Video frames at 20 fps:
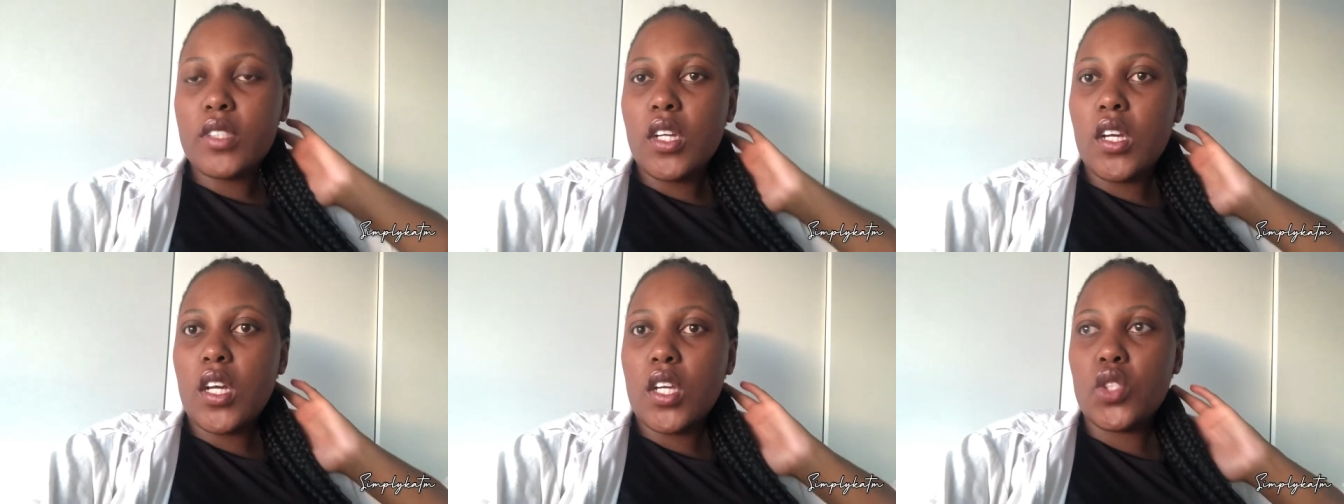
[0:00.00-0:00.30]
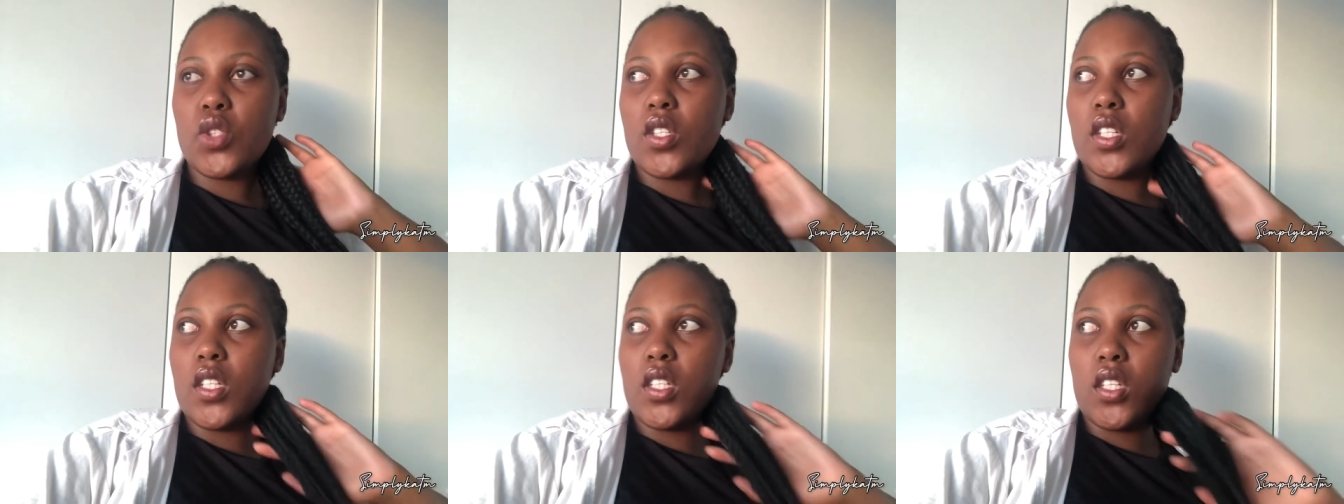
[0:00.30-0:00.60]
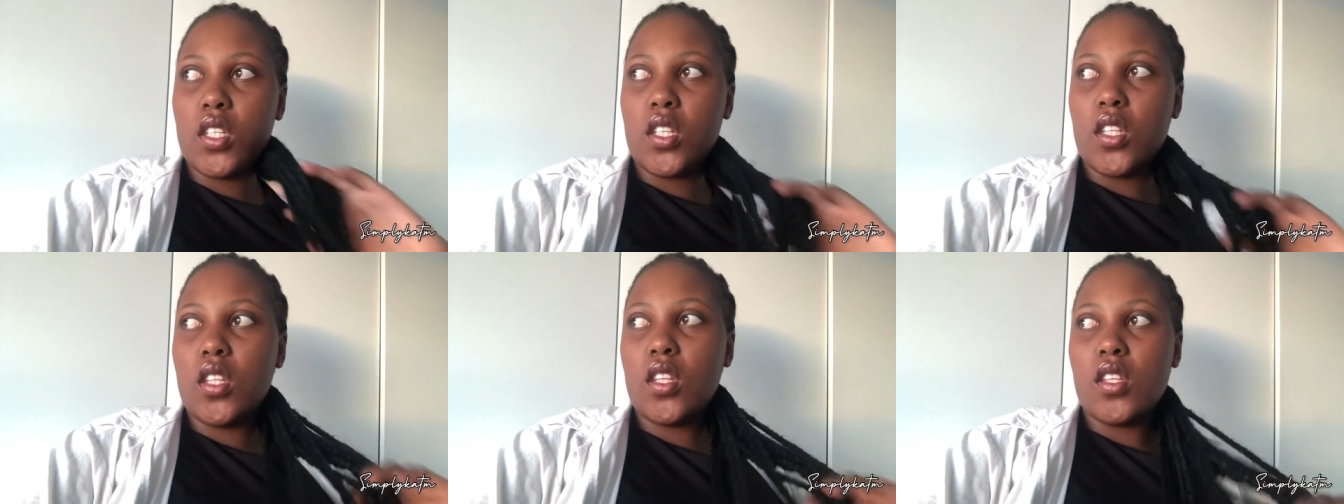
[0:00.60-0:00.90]

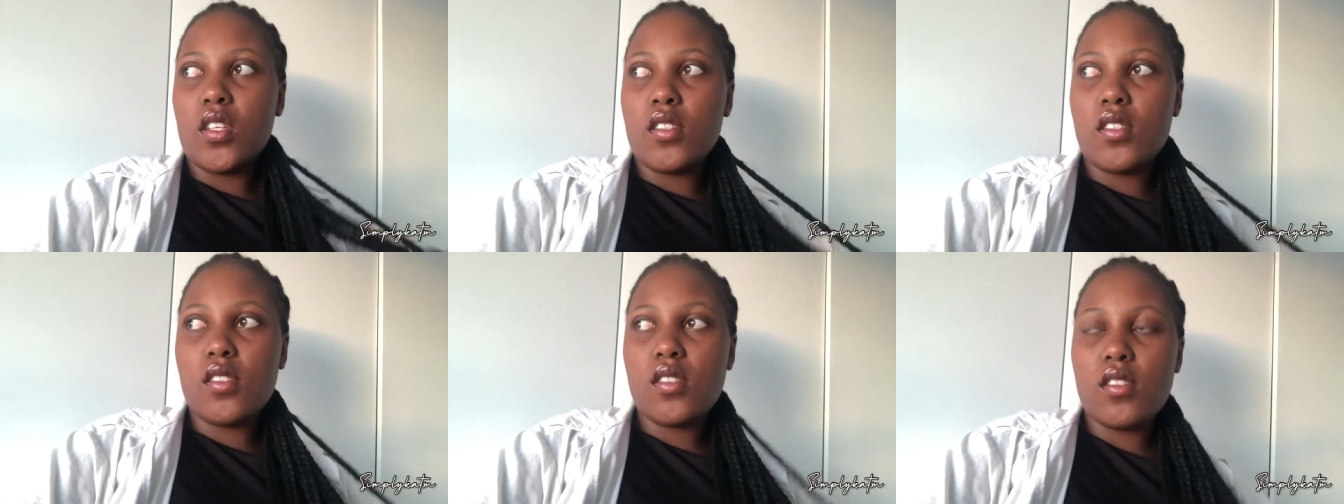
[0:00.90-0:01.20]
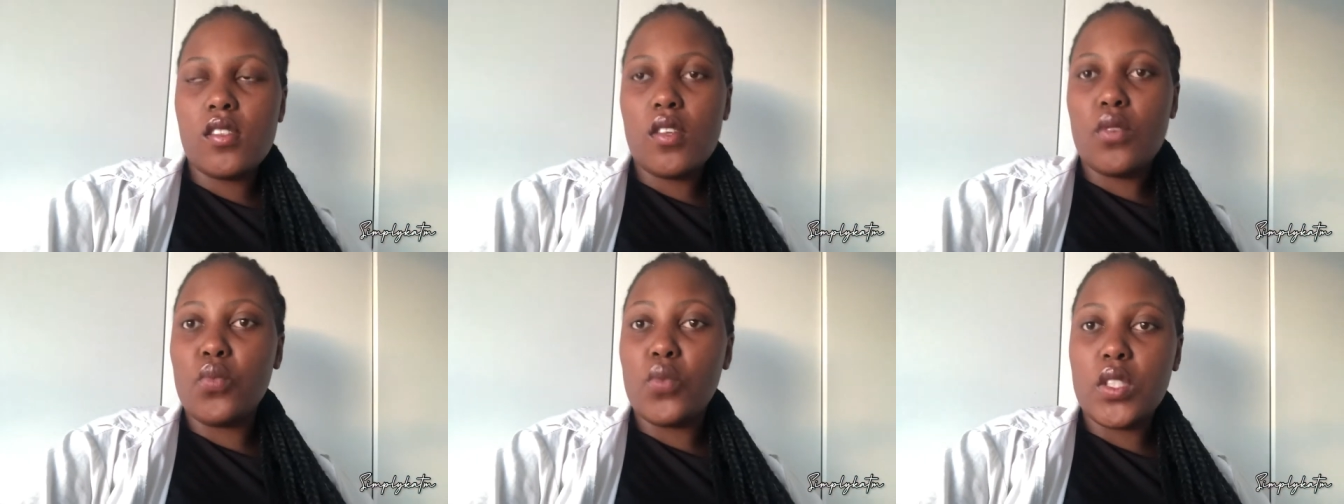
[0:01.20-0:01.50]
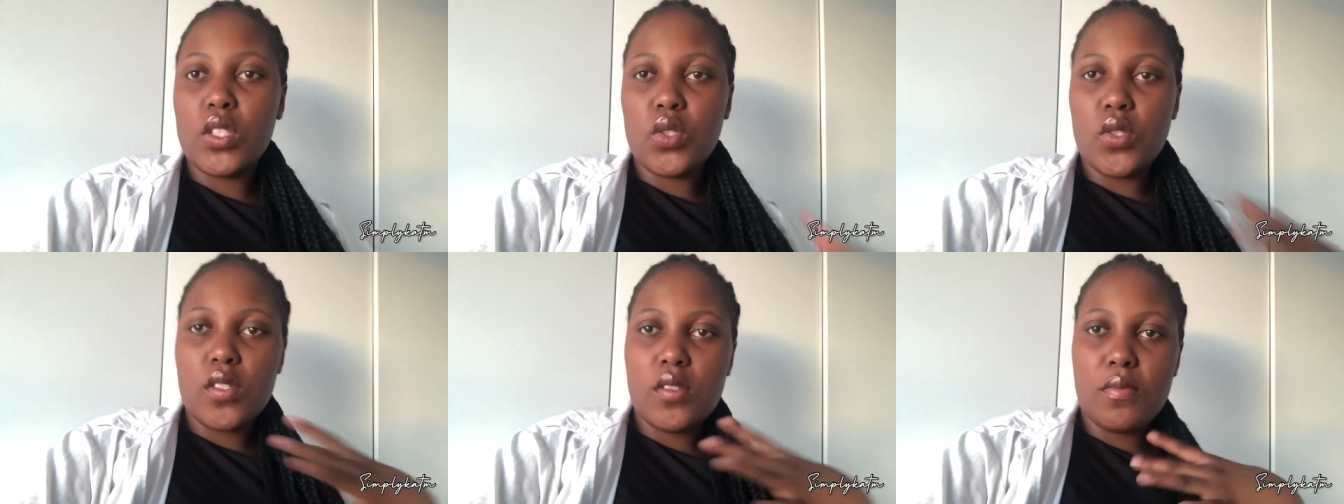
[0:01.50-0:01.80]
actually this
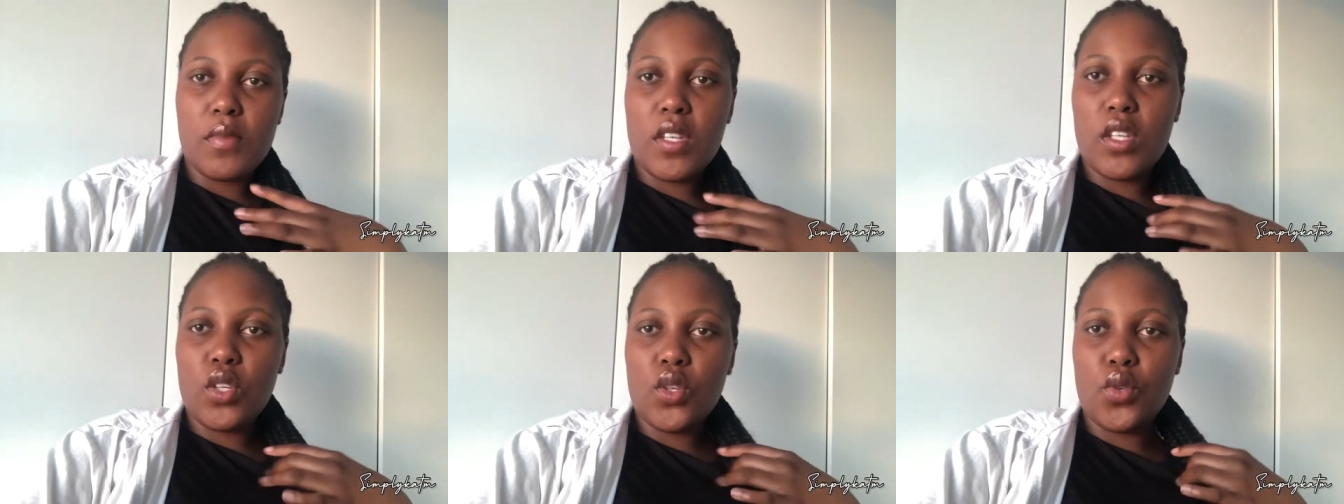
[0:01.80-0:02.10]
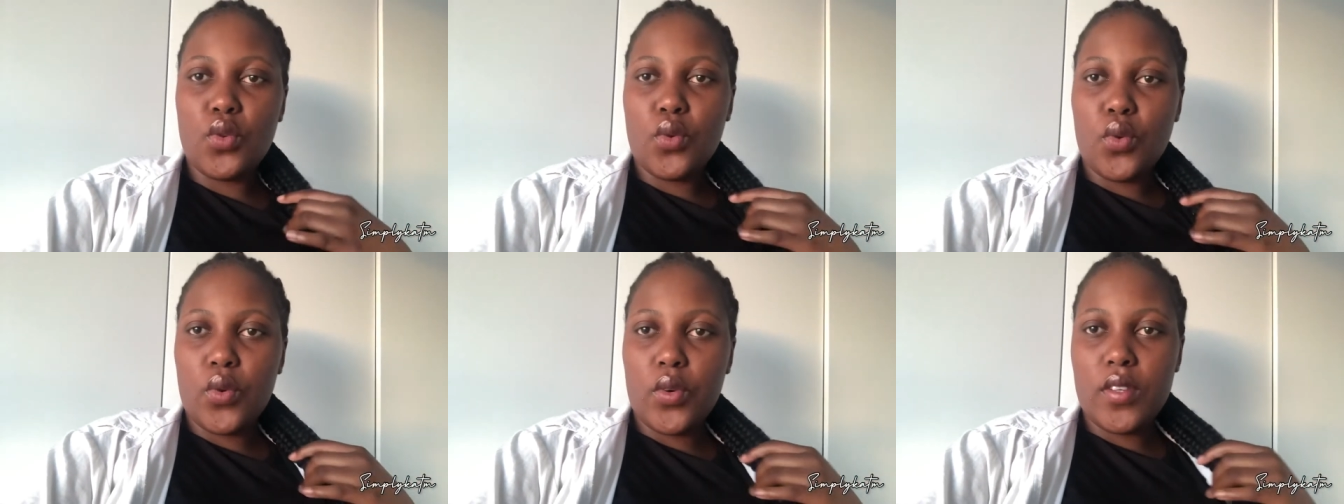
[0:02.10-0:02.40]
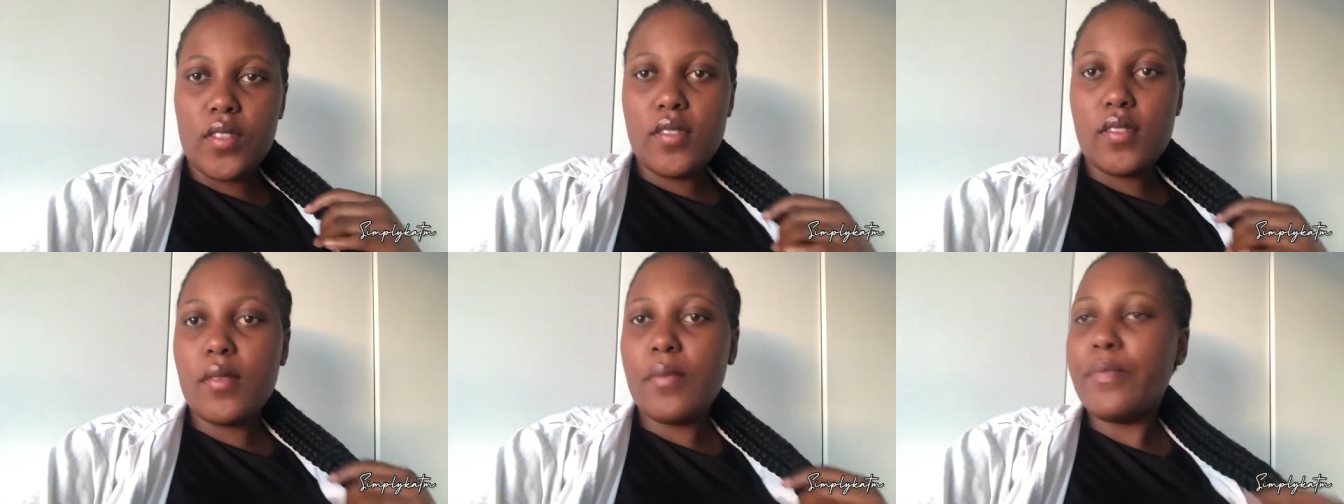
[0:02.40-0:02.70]
window is making
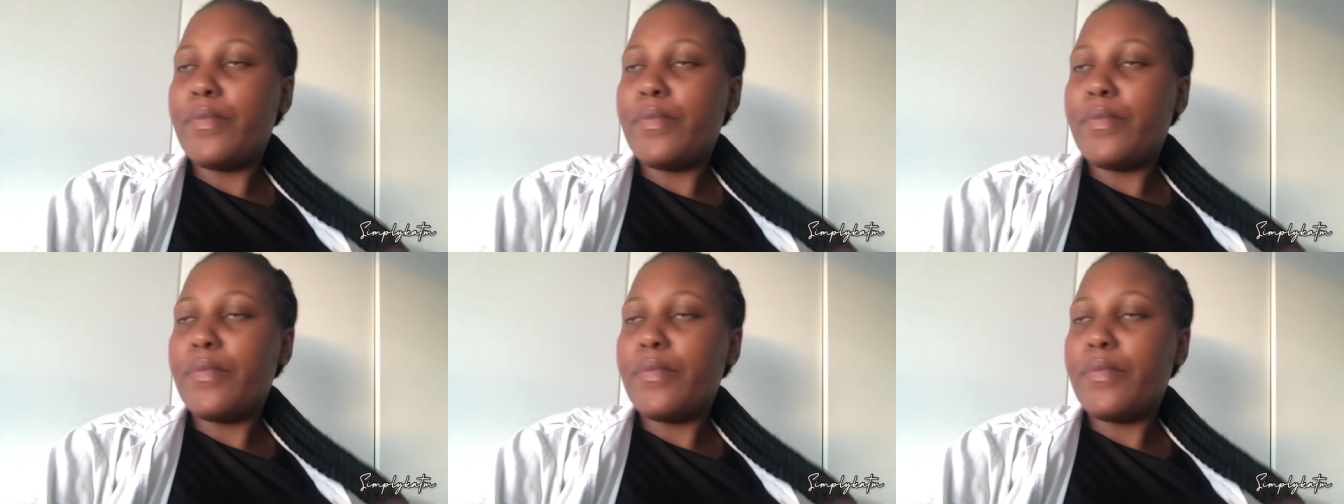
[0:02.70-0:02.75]
noise